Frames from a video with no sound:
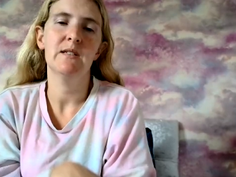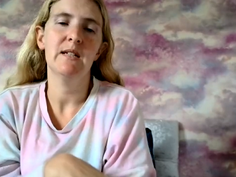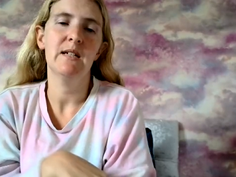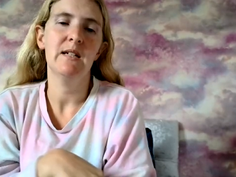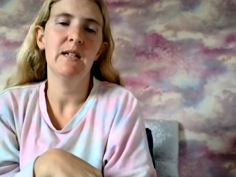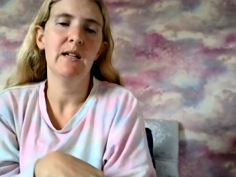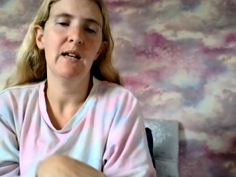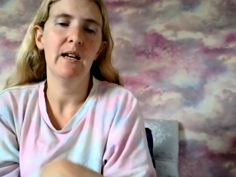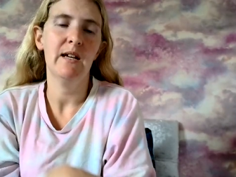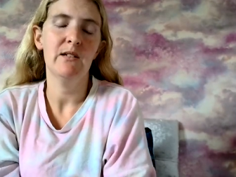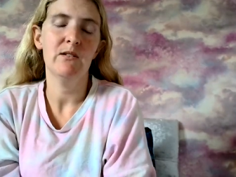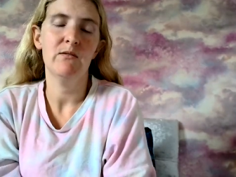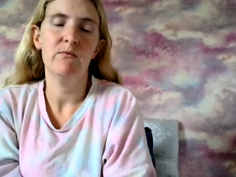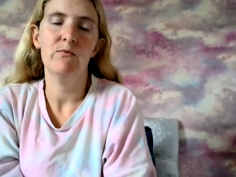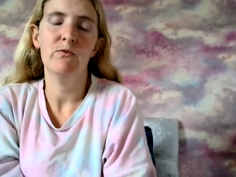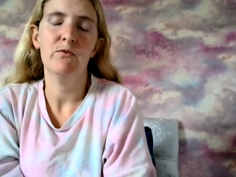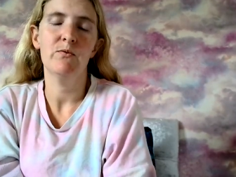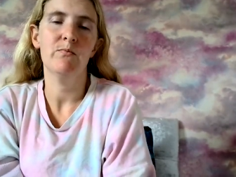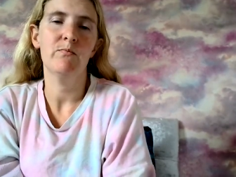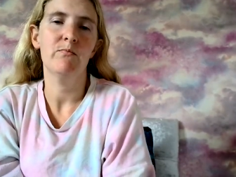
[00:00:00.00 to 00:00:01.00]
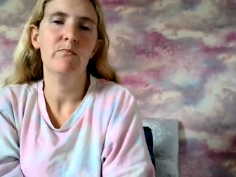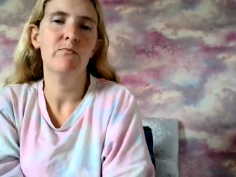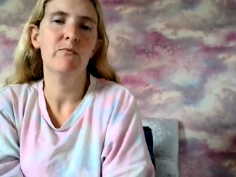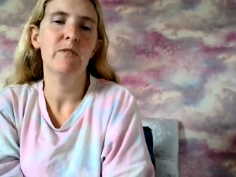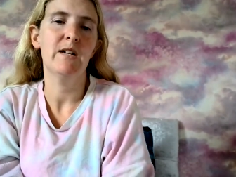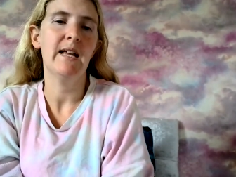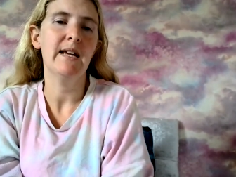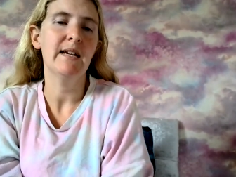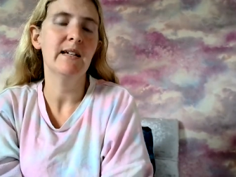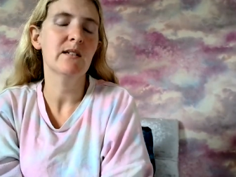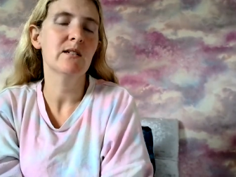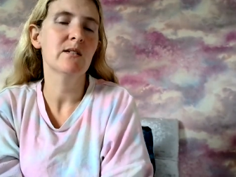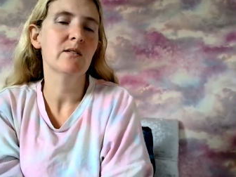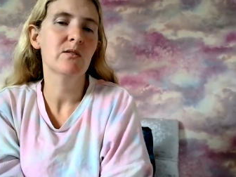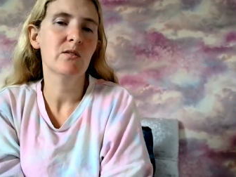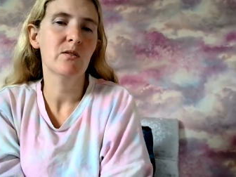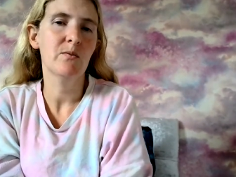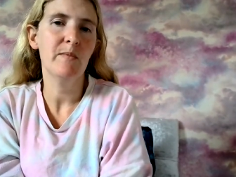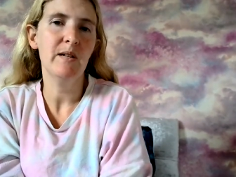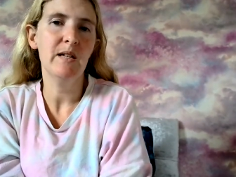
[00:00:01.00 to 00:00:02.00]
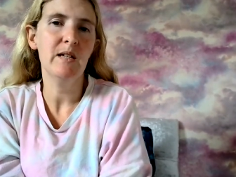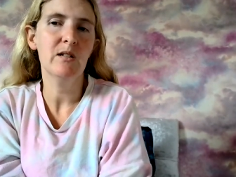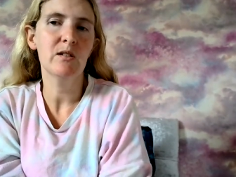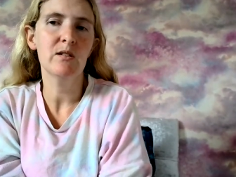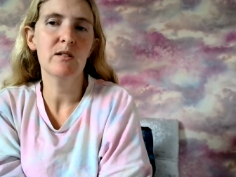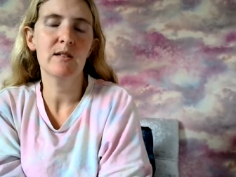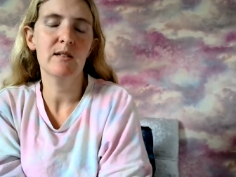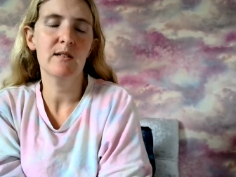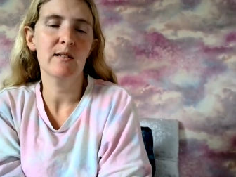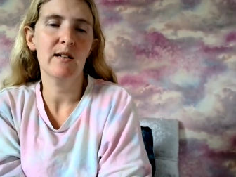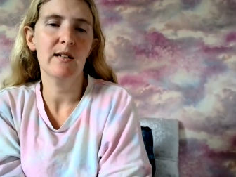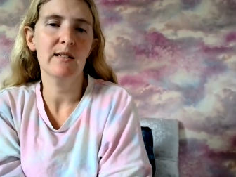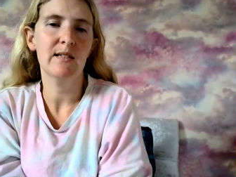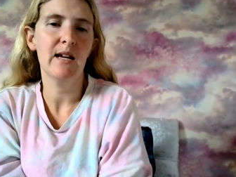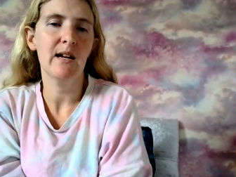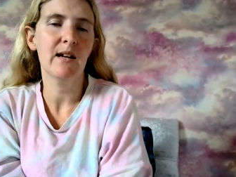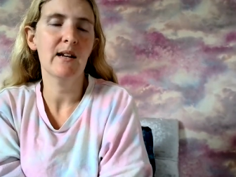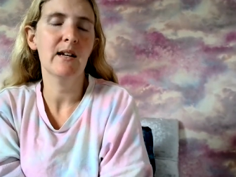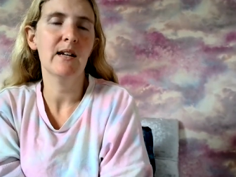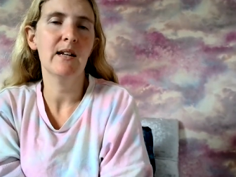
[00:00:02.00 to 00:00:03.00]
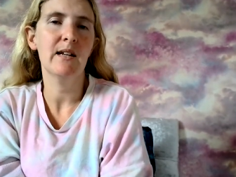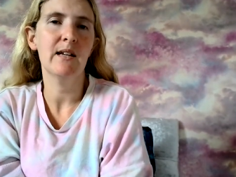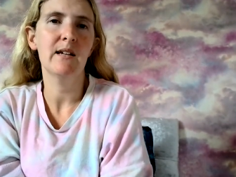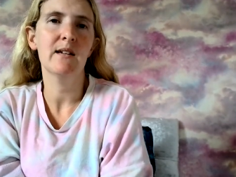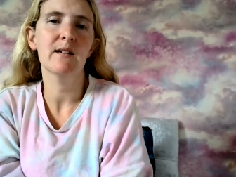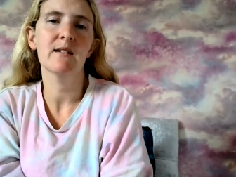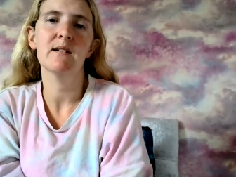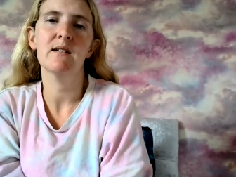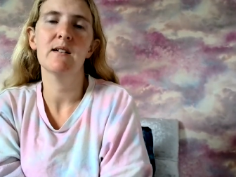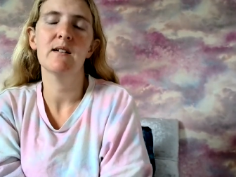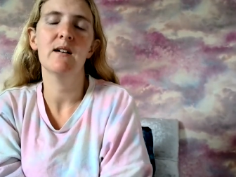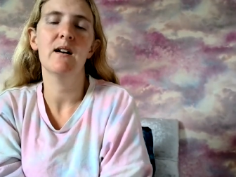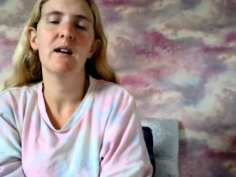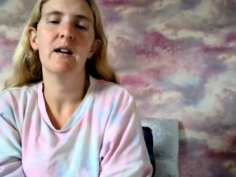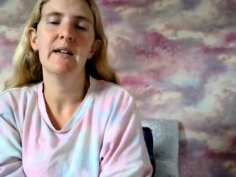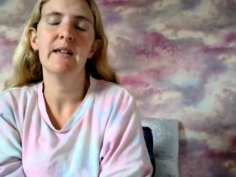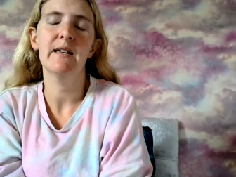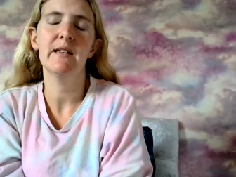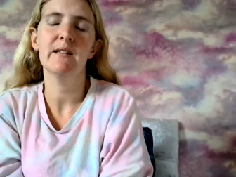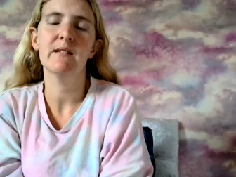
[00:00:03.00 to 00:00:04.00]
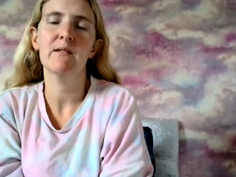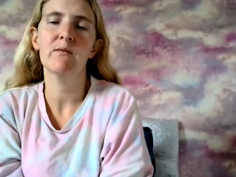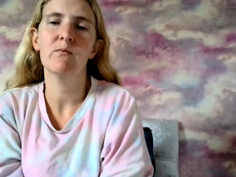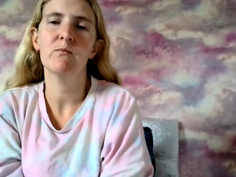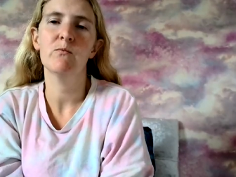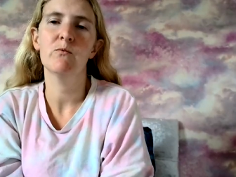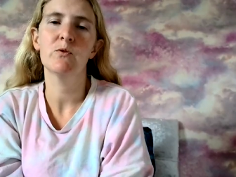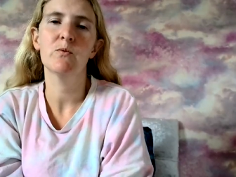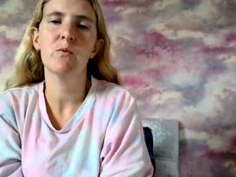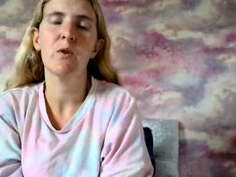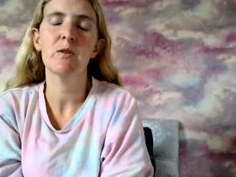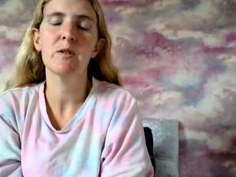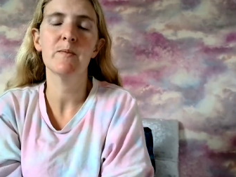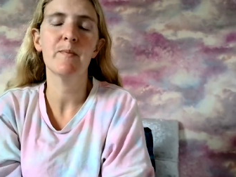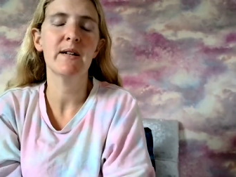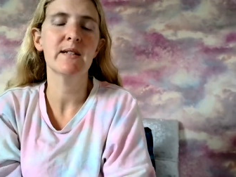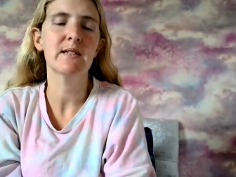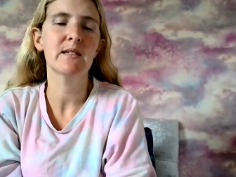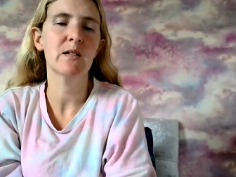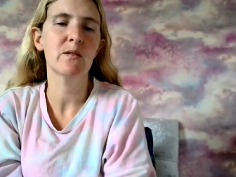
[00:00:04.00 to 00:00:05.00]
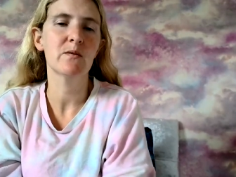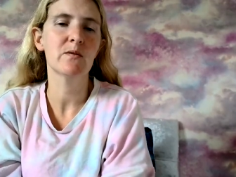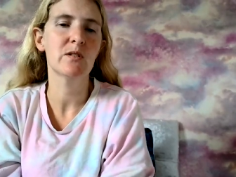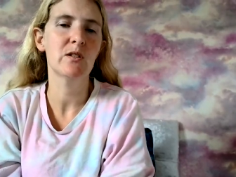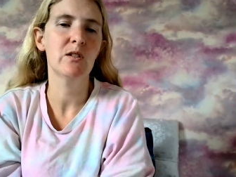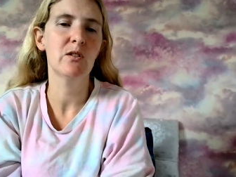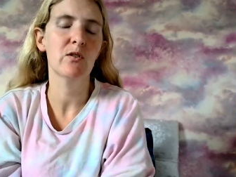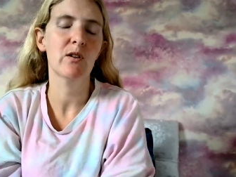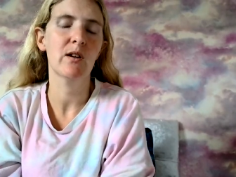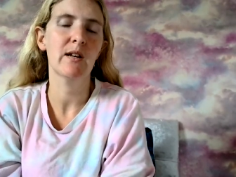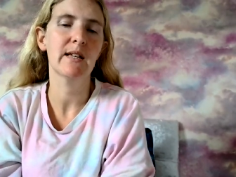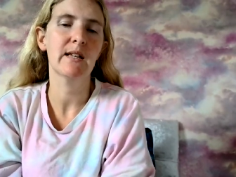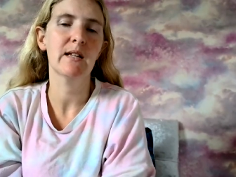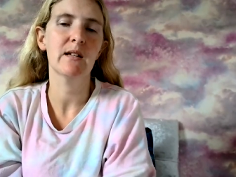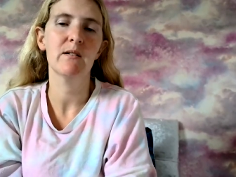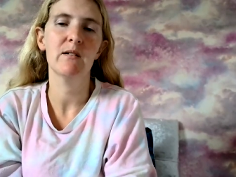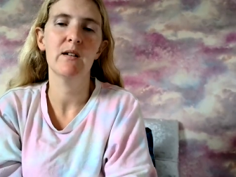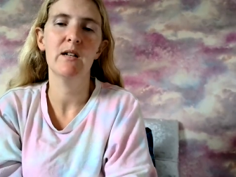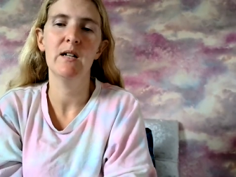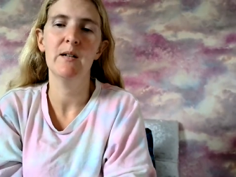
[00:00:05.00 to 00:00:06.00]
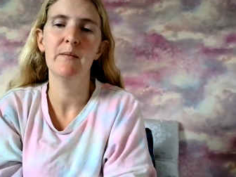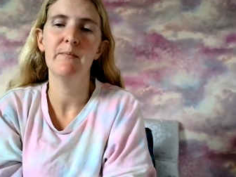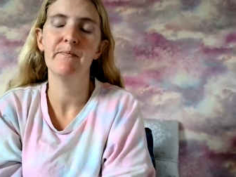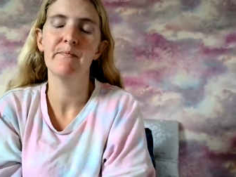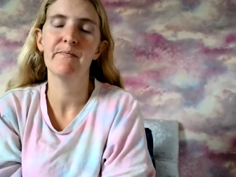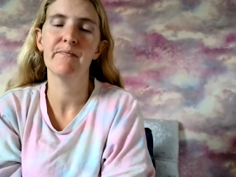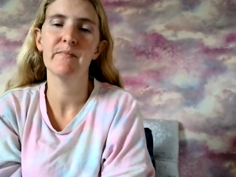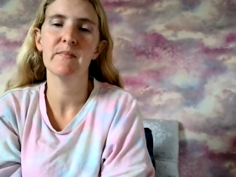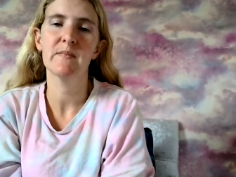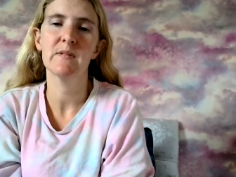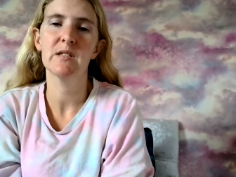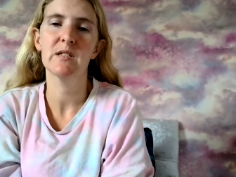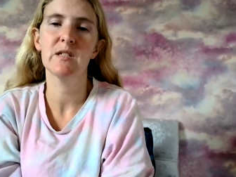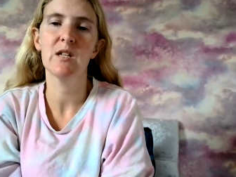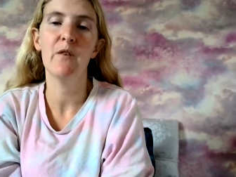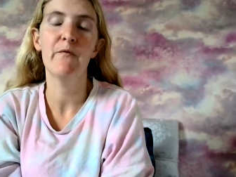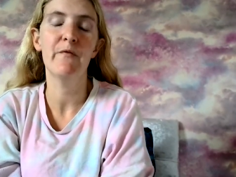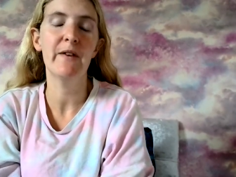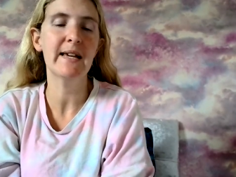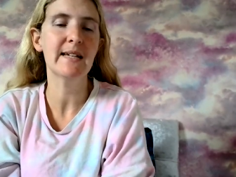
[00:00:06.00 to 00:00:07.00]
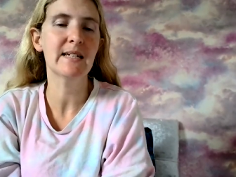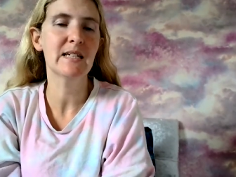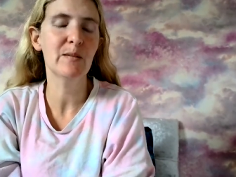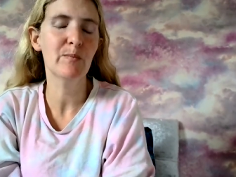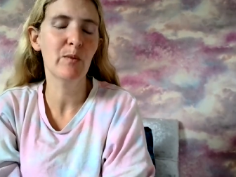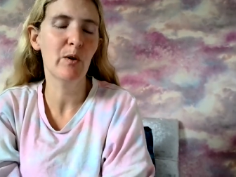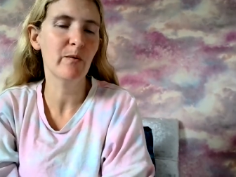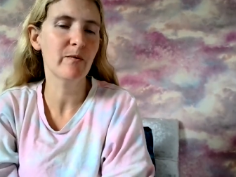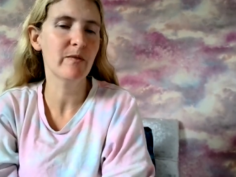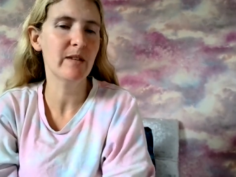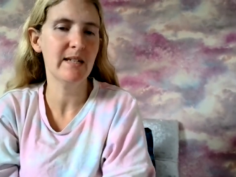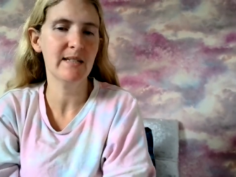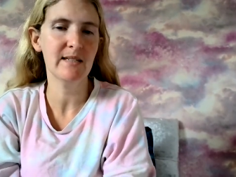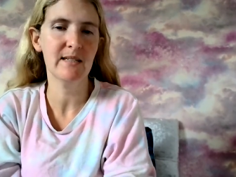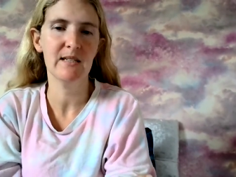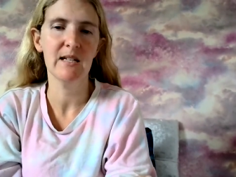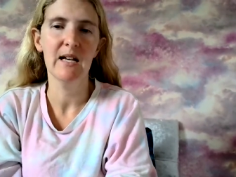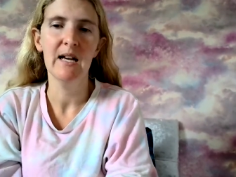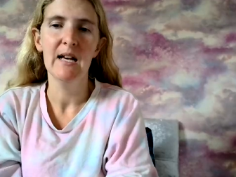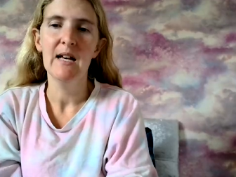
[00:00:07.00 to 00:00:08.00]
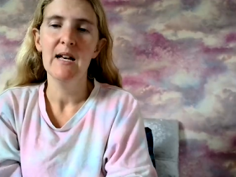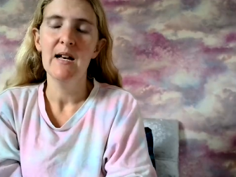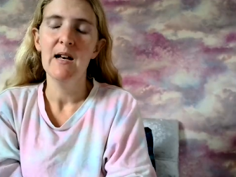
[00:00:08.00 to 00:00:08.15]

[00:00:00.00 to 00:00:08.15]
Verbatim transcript: Diddy case would relate to me because technically I would want myself to look like um, a victim of this.